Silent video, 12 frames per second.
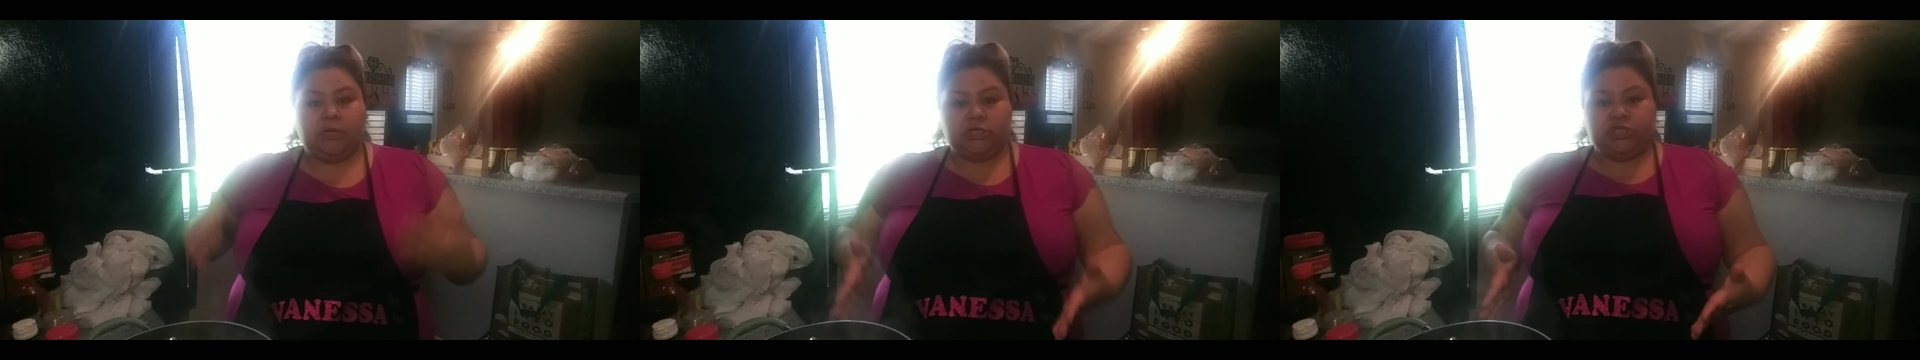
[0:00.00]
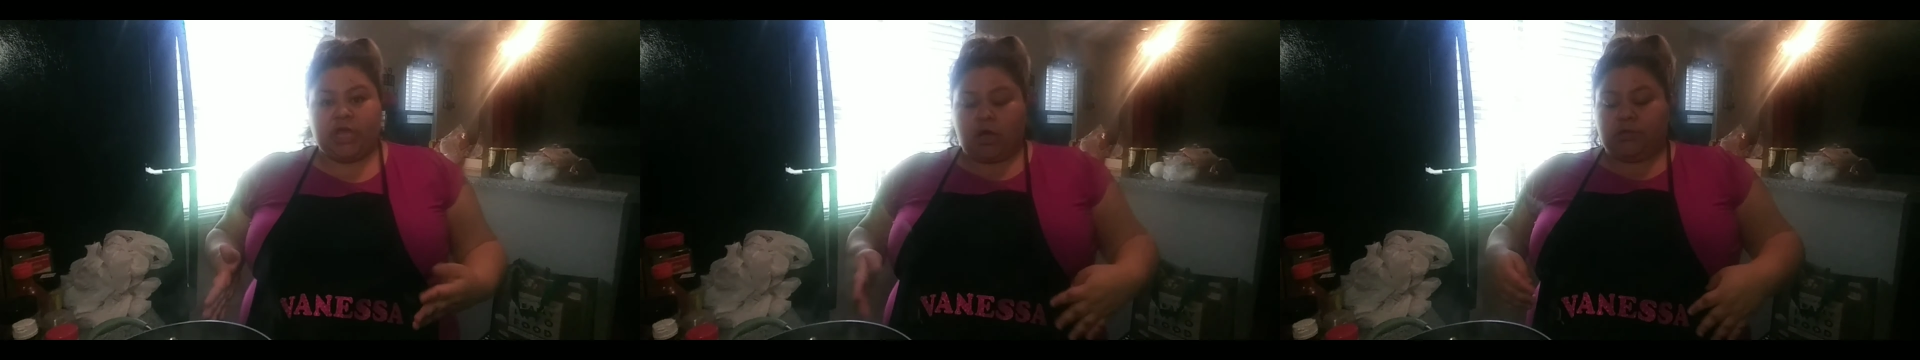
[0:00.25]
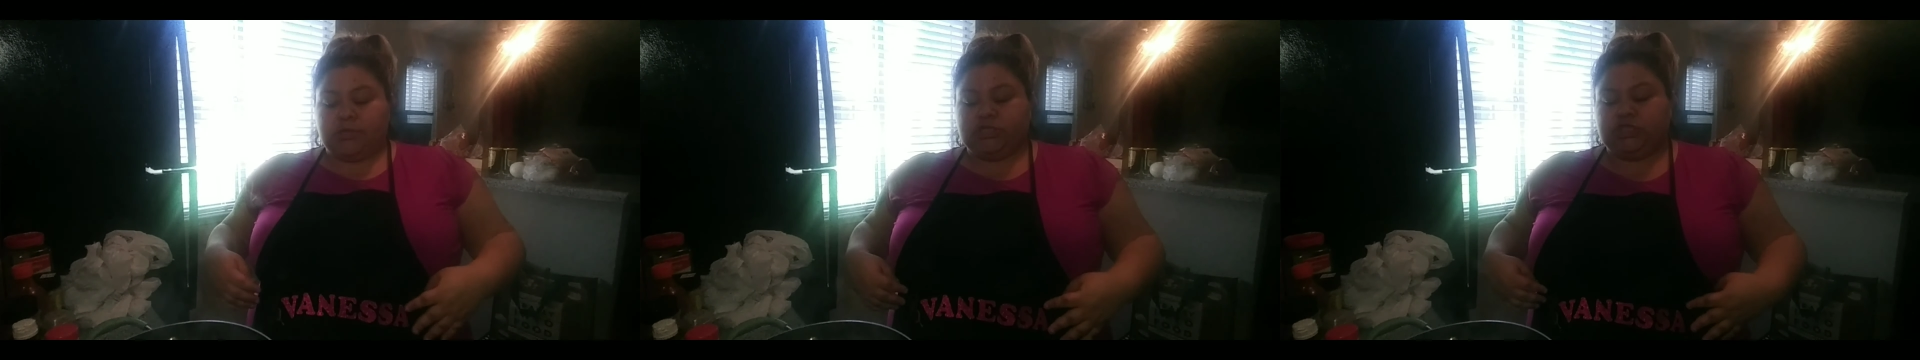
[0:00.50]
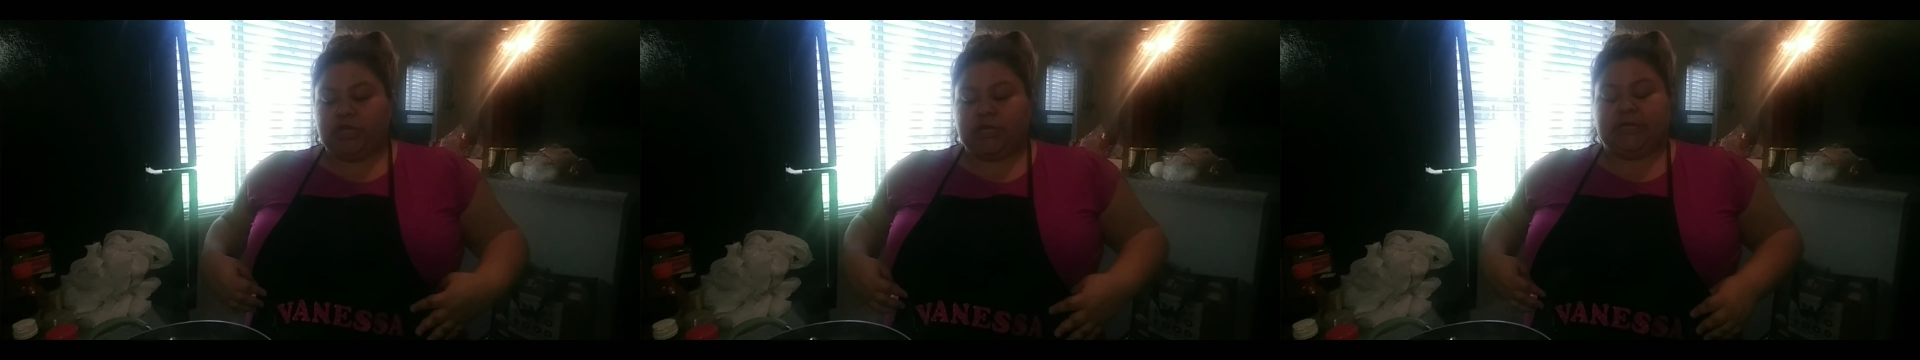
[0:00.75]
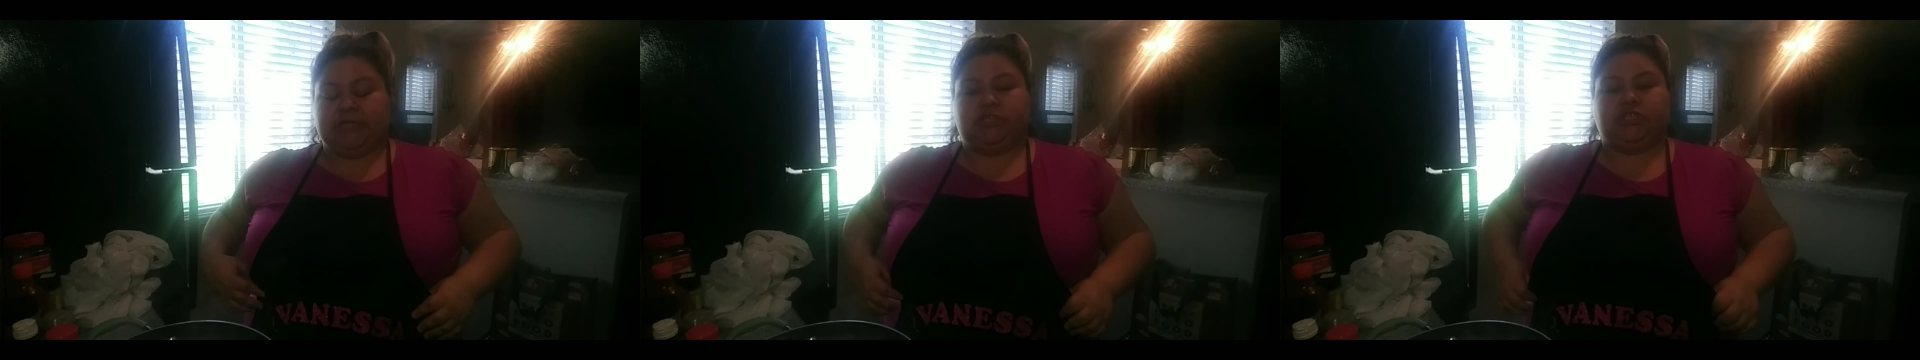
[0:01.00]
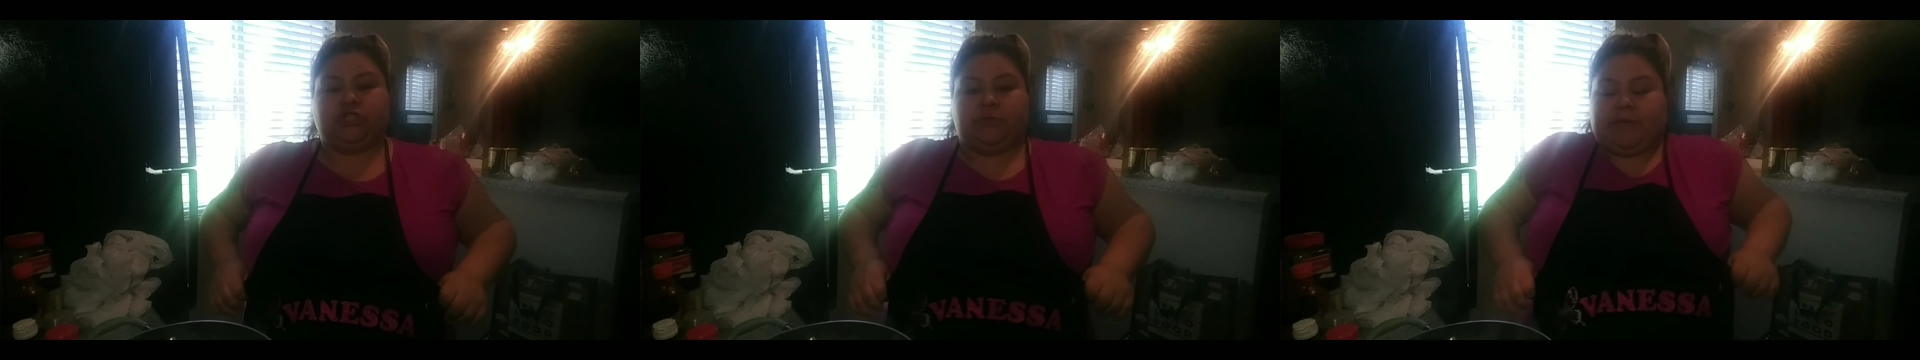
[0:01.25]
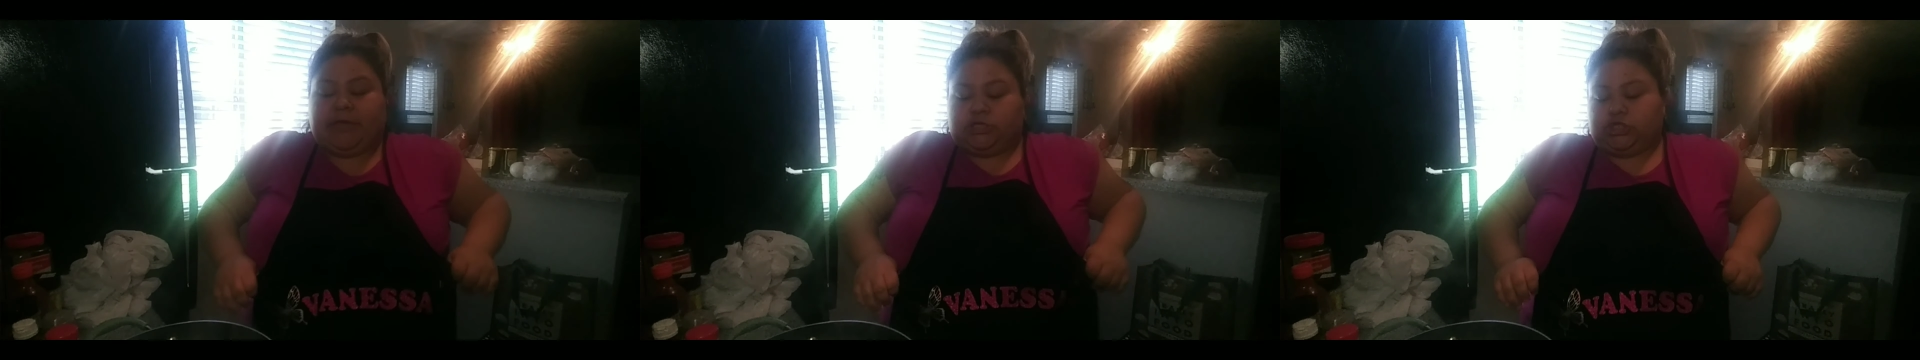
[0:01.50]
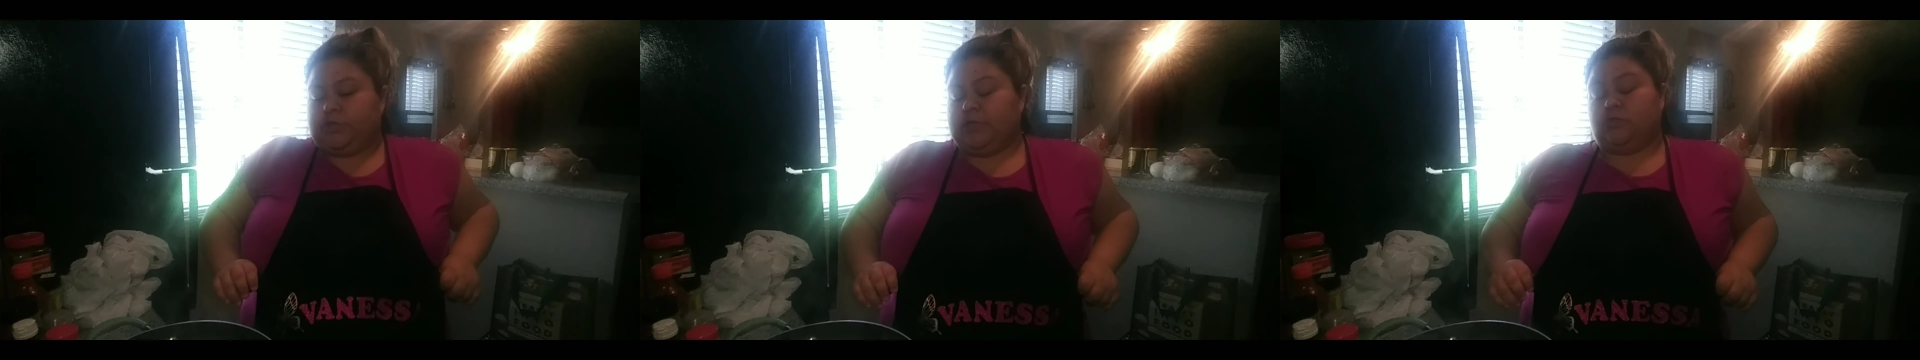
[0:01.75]
going to check on this chicken just to make
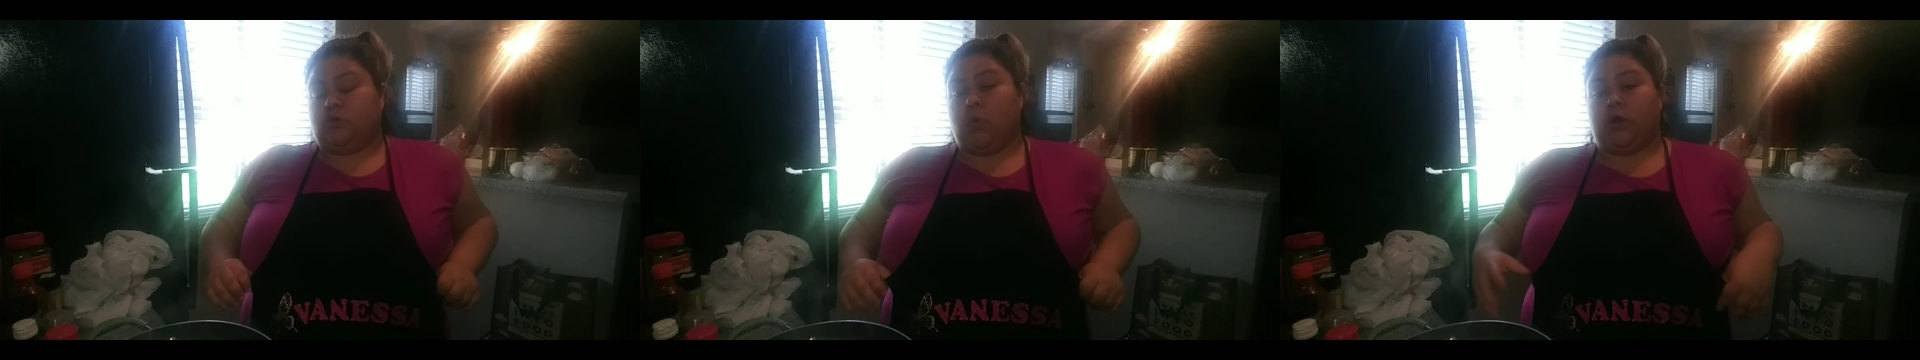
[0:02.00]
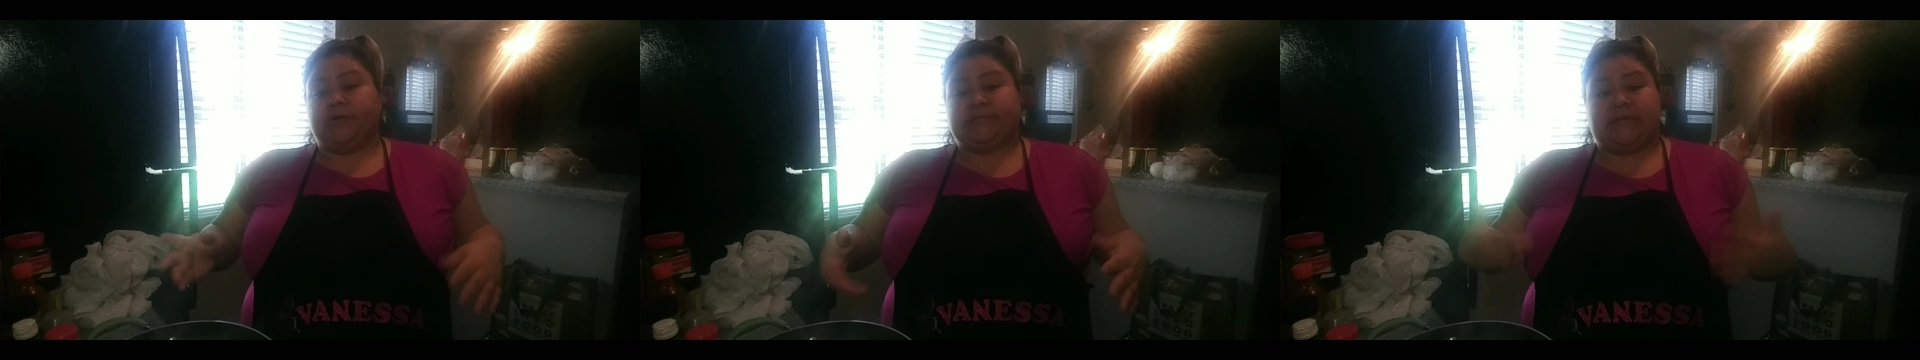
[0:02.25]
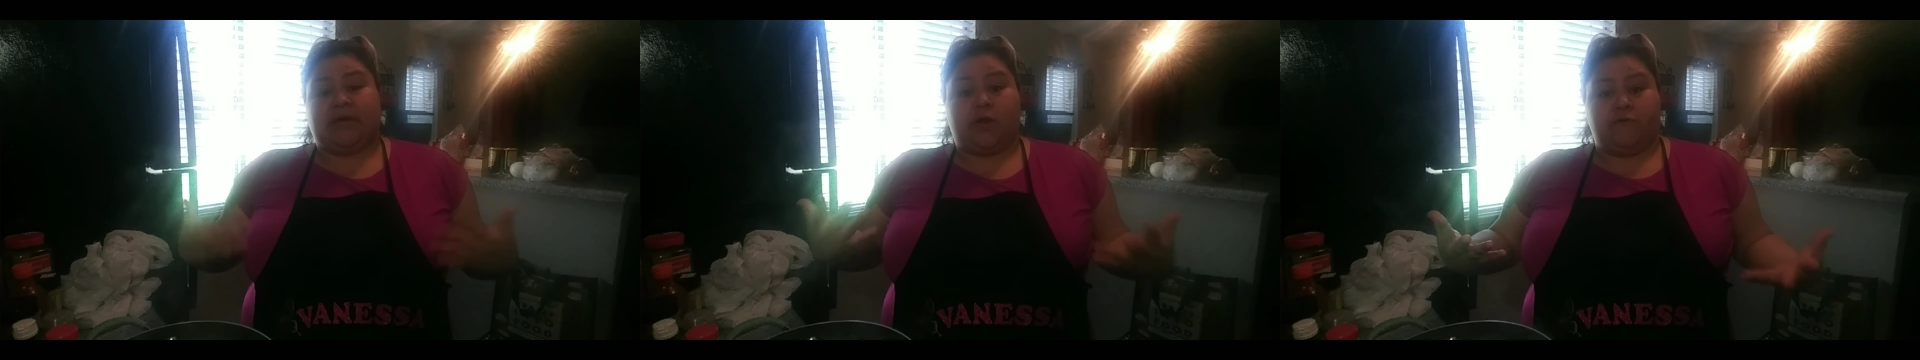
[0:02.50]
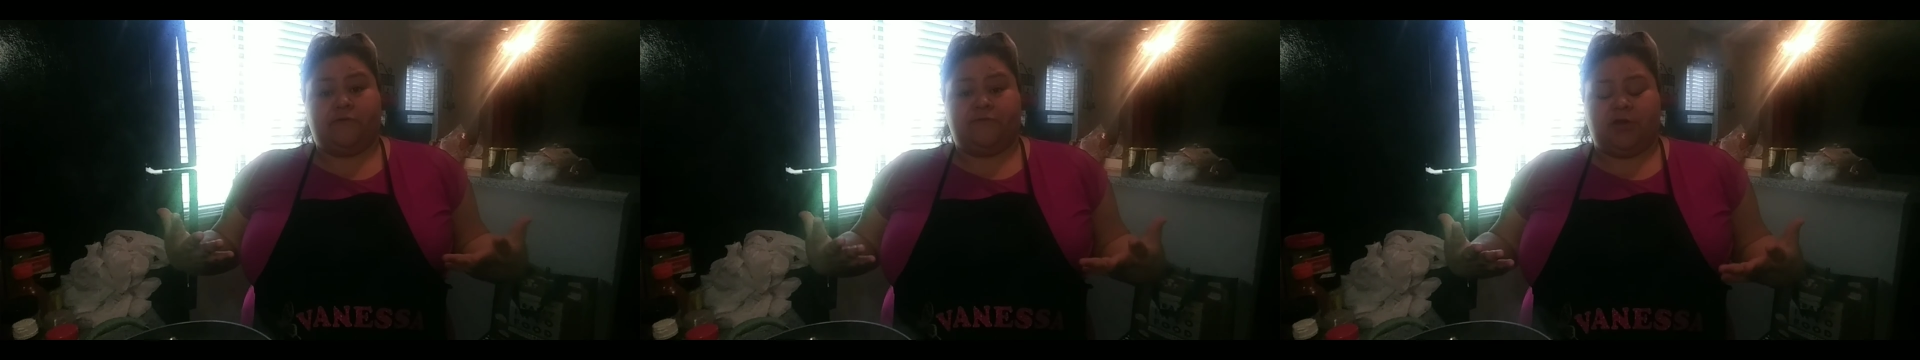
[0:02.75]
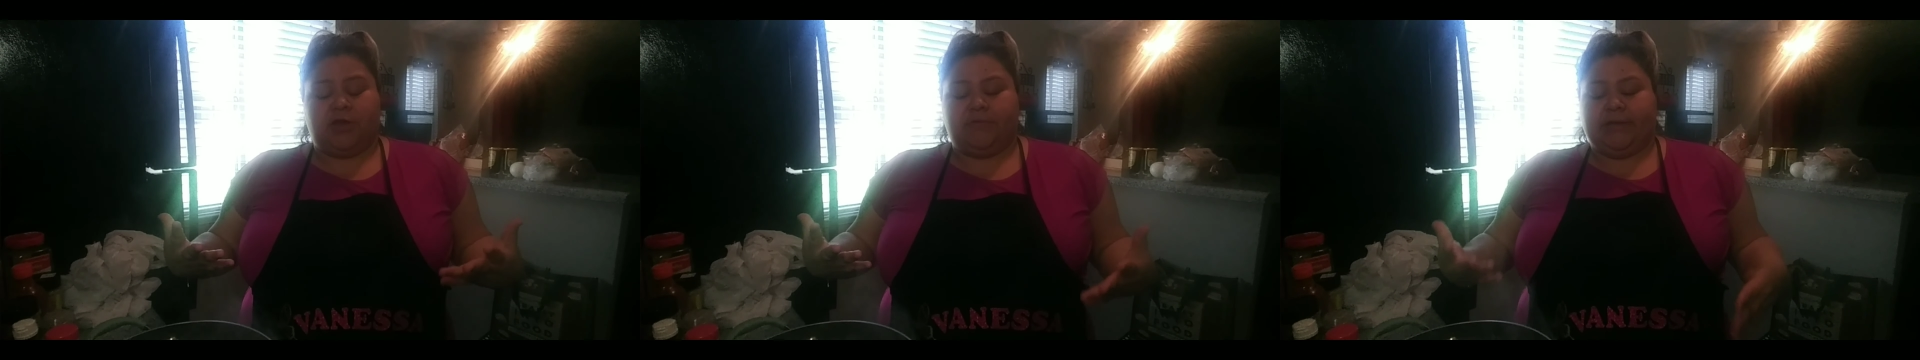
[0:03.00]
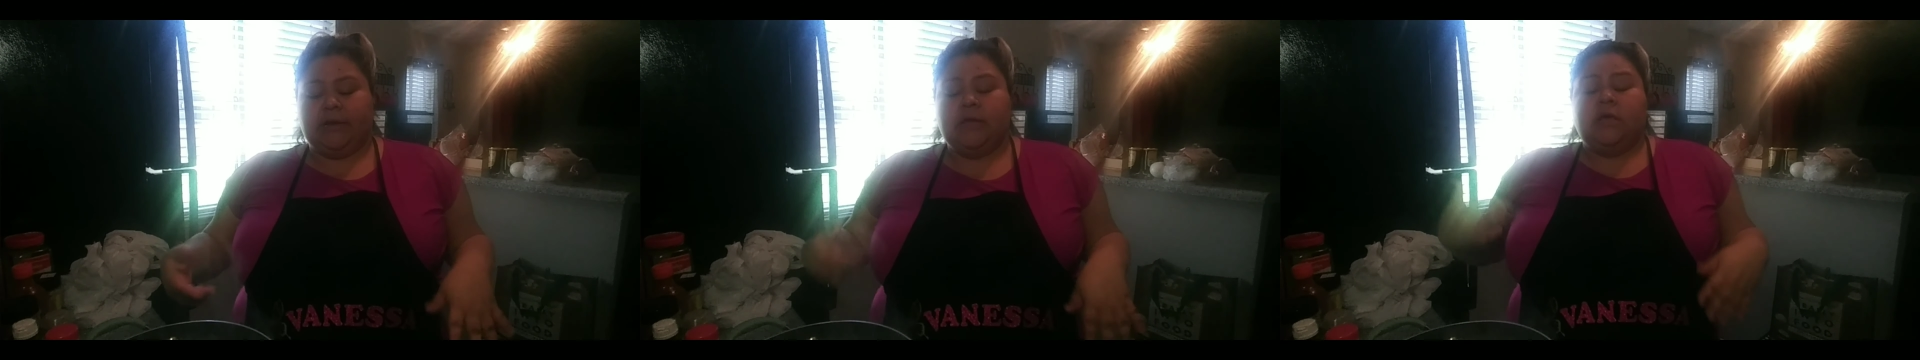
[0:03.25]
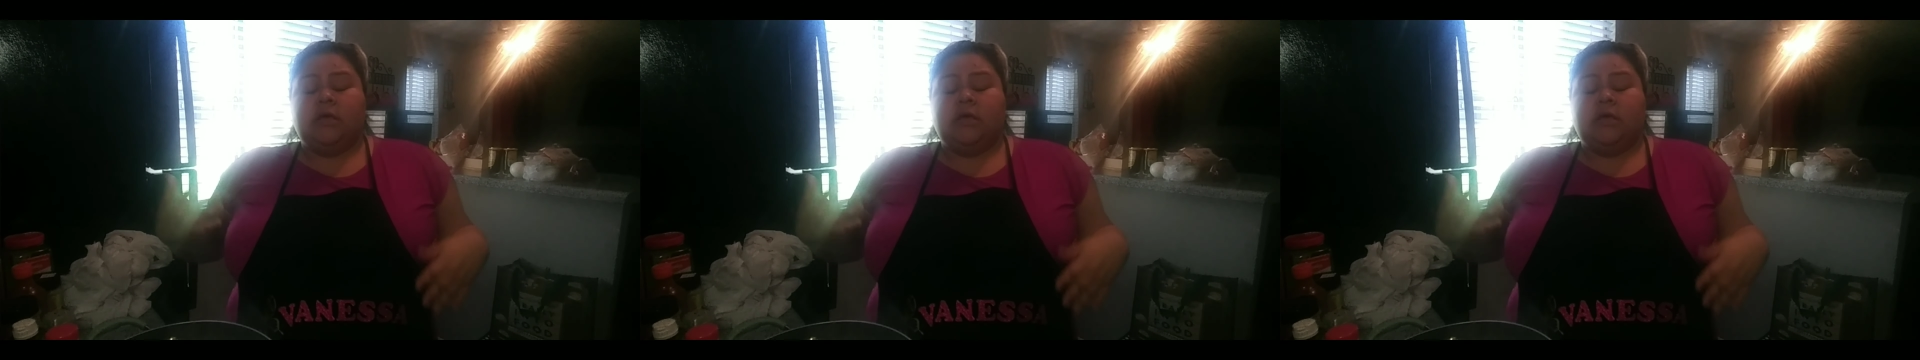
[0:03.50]
sure that the water is not overflowing.